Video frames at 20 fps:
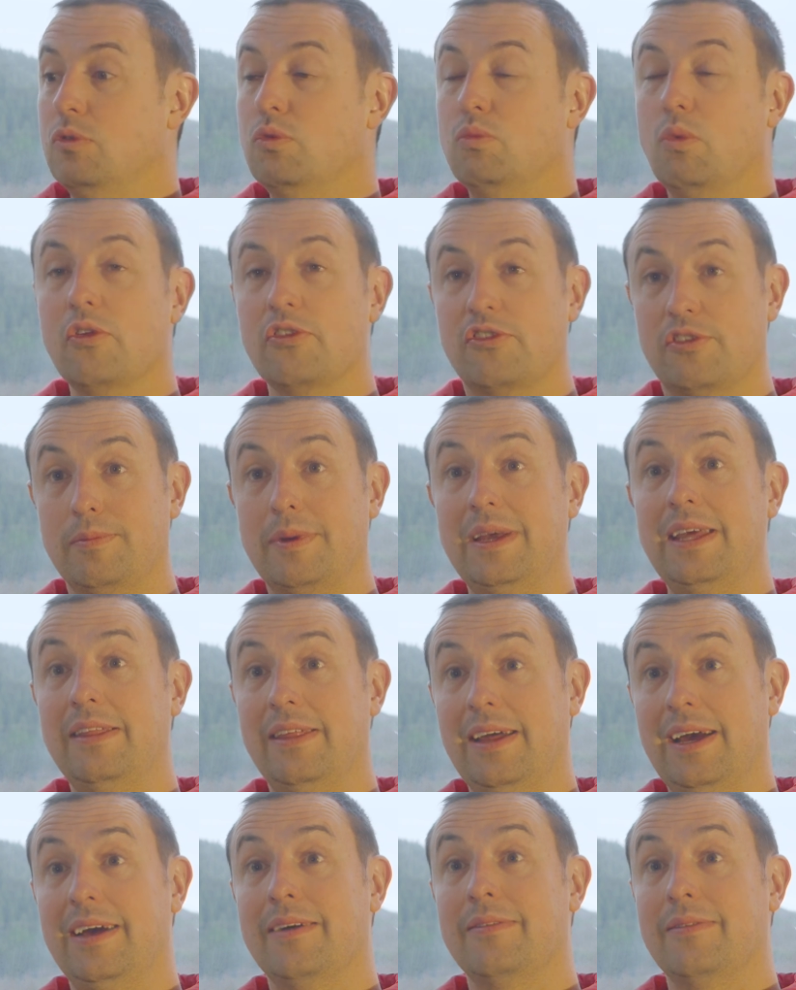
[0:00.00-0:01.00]
want to be
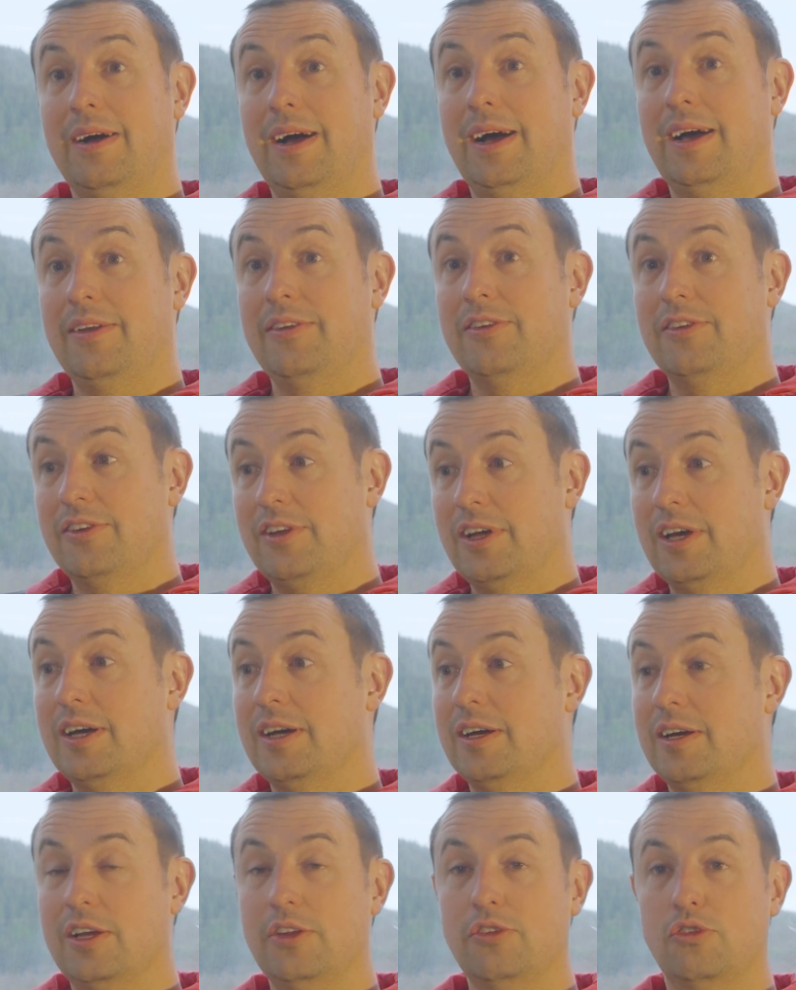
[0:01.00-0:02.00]
there and
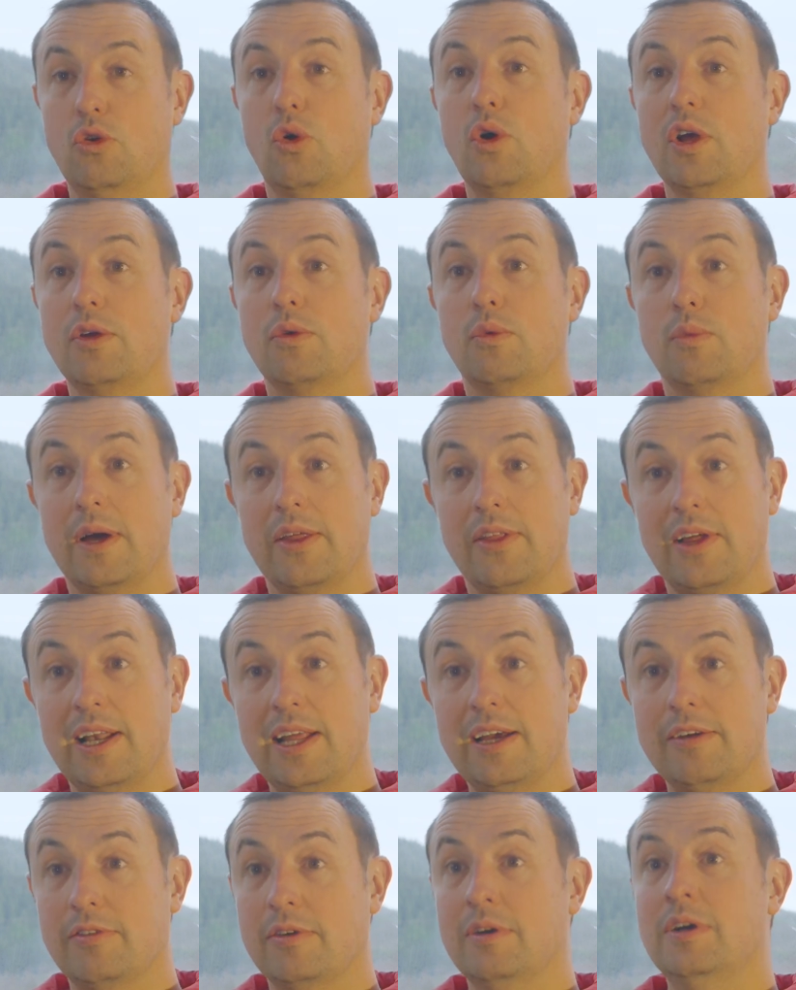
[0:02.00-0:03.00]
enjoy where they
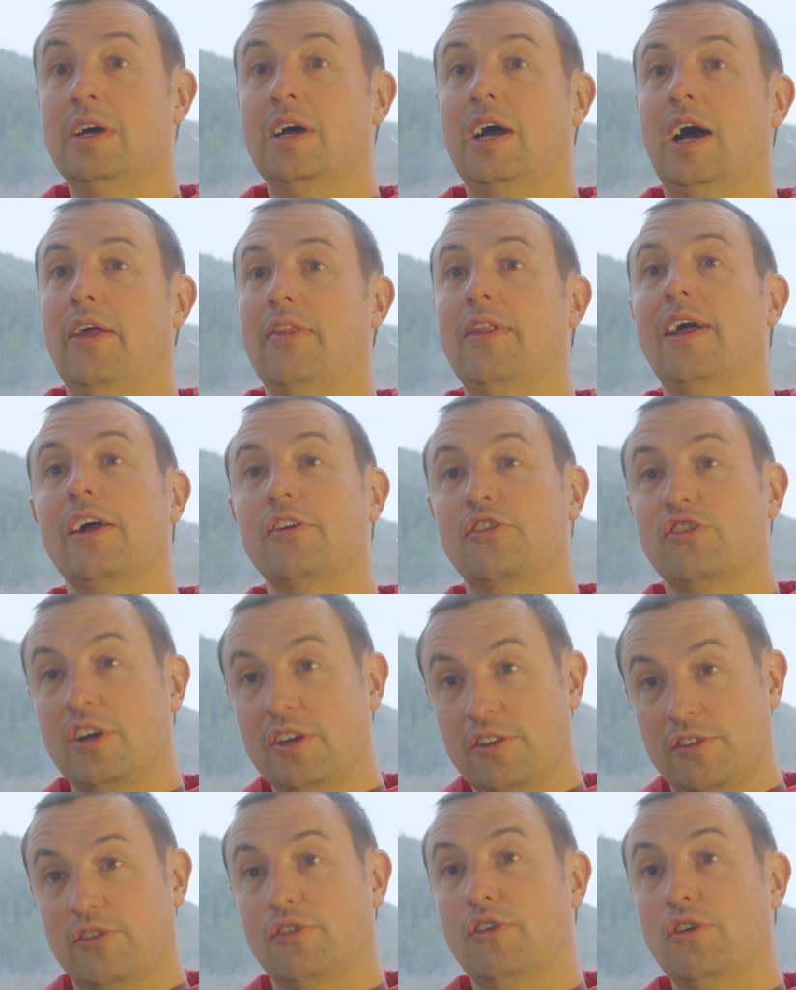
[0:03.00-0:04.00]
live. And that
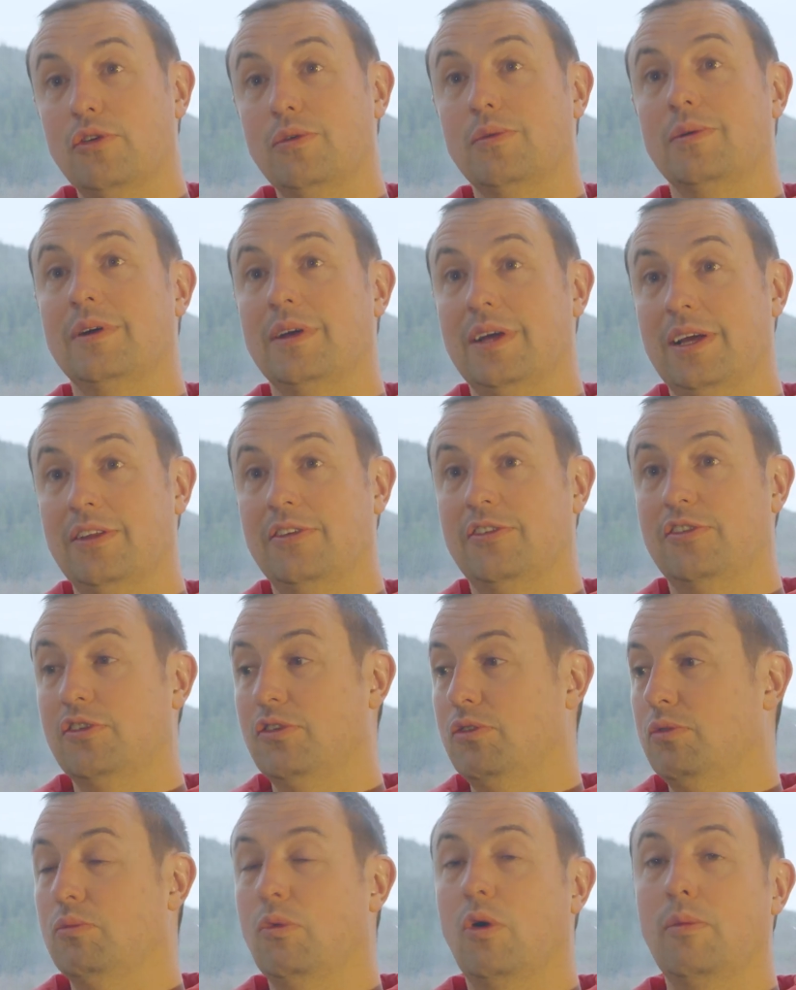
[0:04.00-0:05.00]
shines through
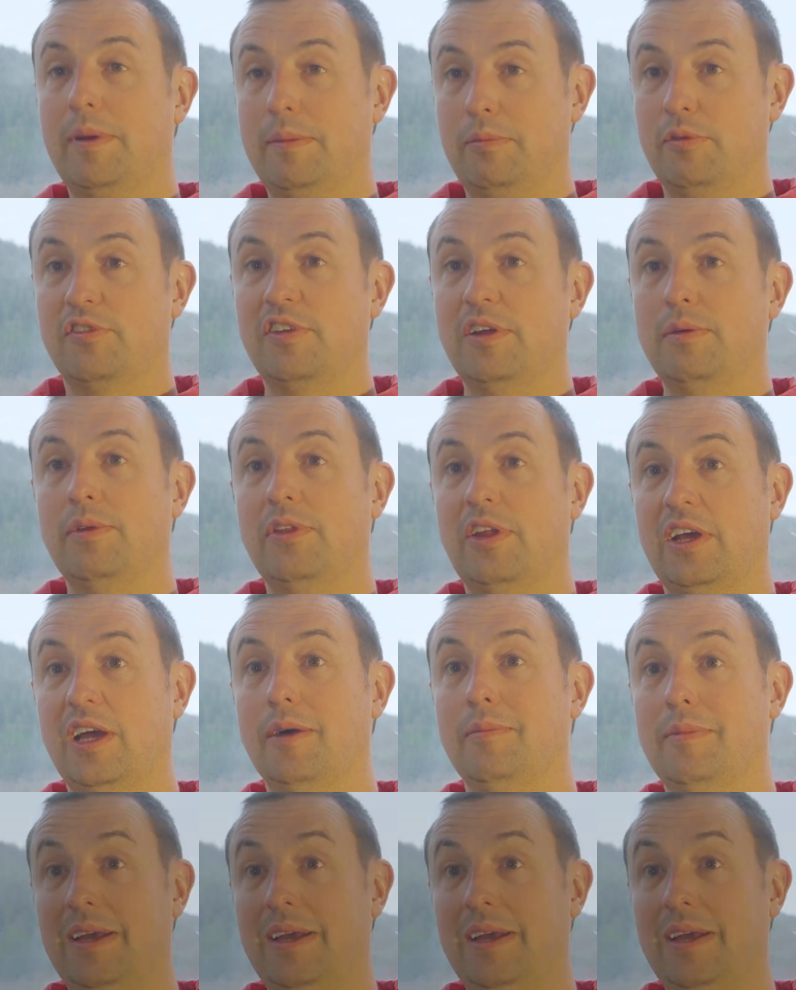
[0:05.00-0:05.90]
into what people see when they come